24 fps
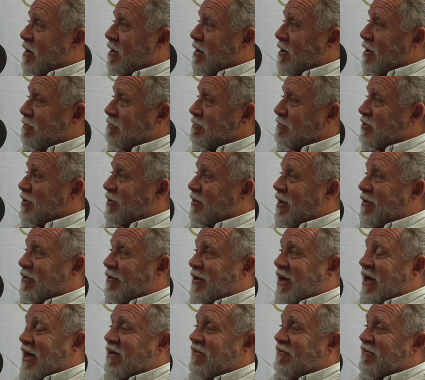So they
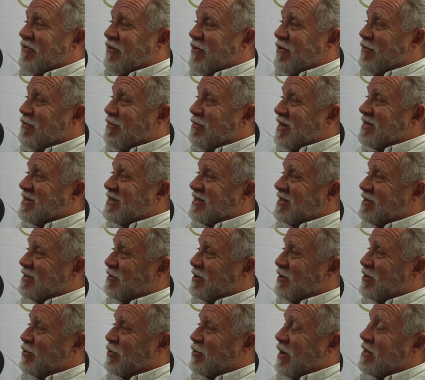only had a few misses
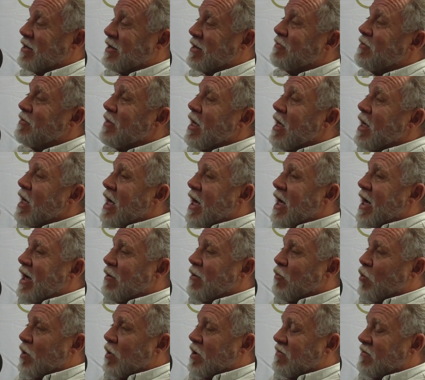between them,
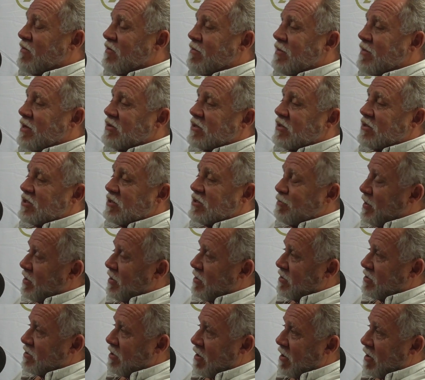and one of them is a spinner
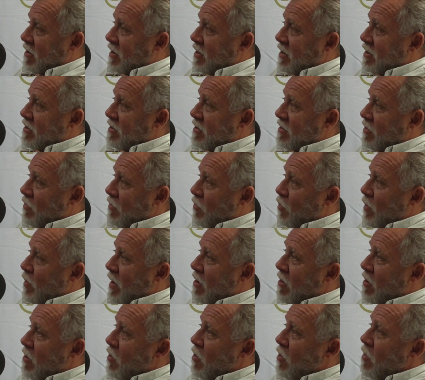target,
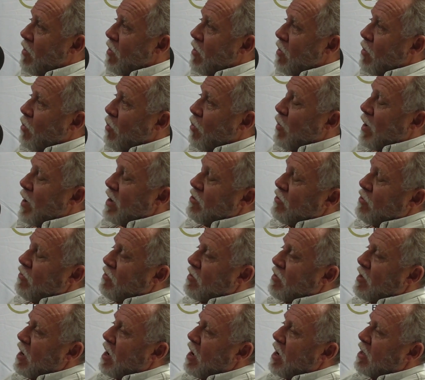where when you
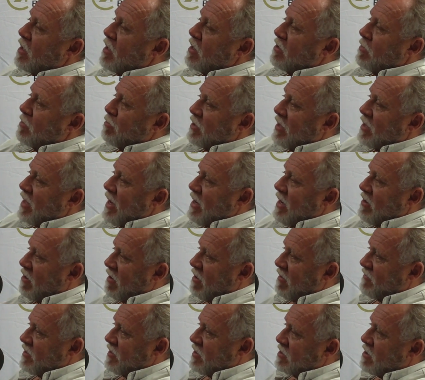knock the plate
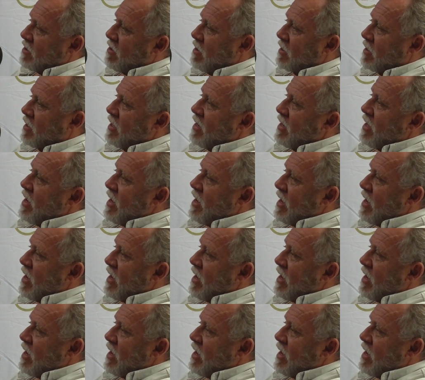off the target,